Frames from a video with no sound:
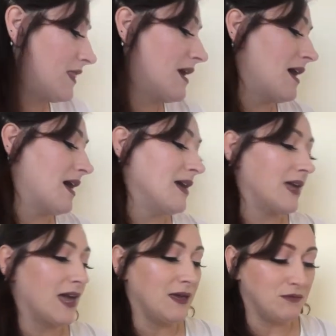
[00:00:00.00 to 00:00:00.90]
that I
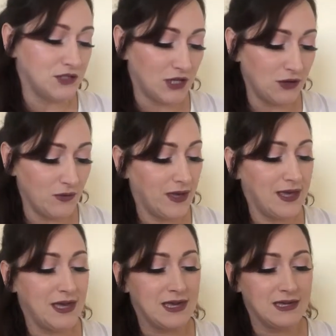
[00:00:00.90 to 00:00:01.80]
came to
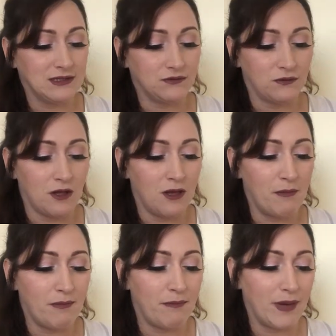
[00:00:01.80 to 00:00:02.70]
is
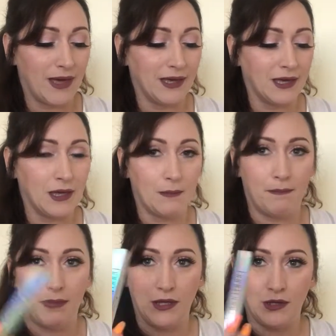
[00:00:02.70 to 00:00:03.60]
from Bang
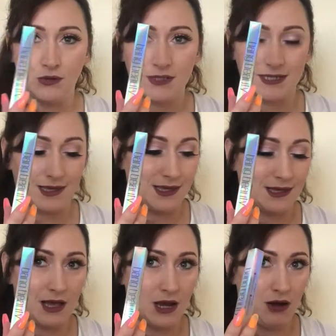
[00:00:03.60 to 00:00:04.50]
Beauty.
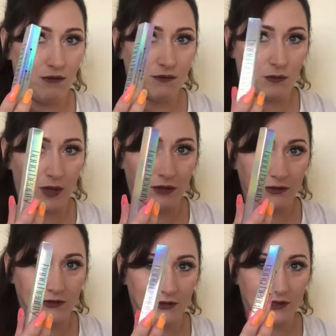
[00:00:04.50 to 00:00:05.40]
I love the
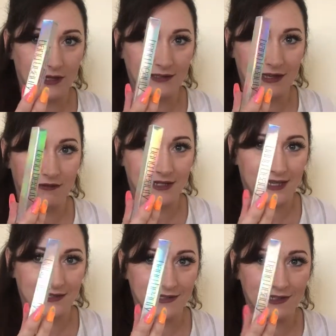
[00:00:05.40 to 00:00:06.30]
box. Look at that, it's
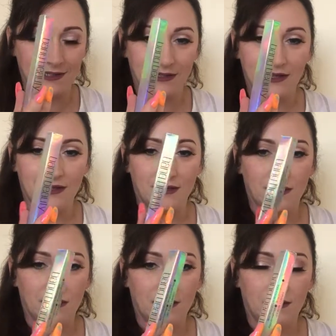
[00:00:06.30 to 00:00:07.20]
iridescent.
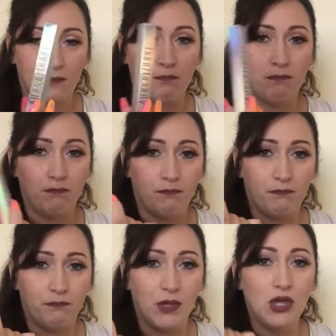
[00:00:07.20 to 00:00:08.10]

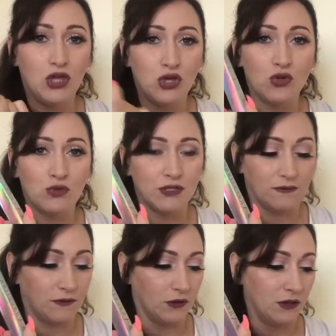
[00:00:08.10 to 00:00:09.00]

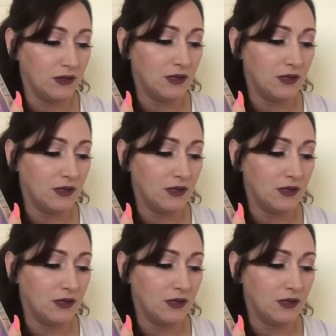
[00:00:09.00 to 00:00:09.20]
Beautiful.